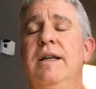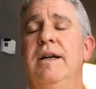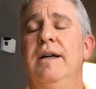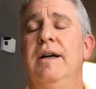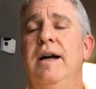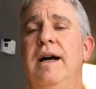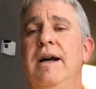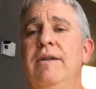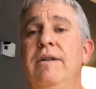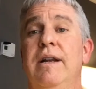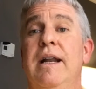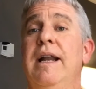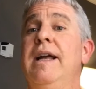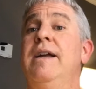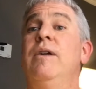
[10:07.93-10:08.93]

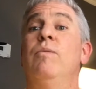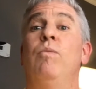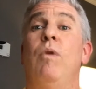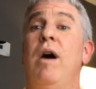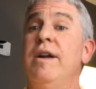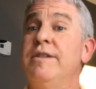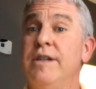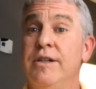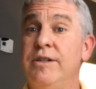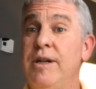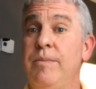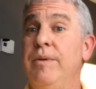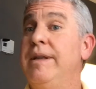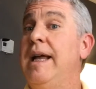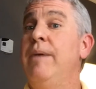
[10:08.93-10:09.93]
Ireland, and I could watch a
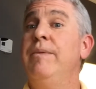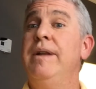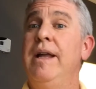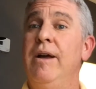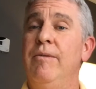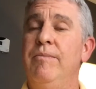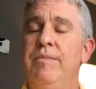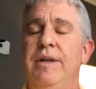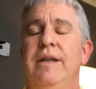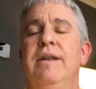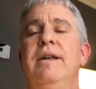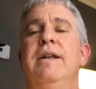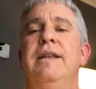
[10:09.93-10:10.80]
shepherd. That would help me.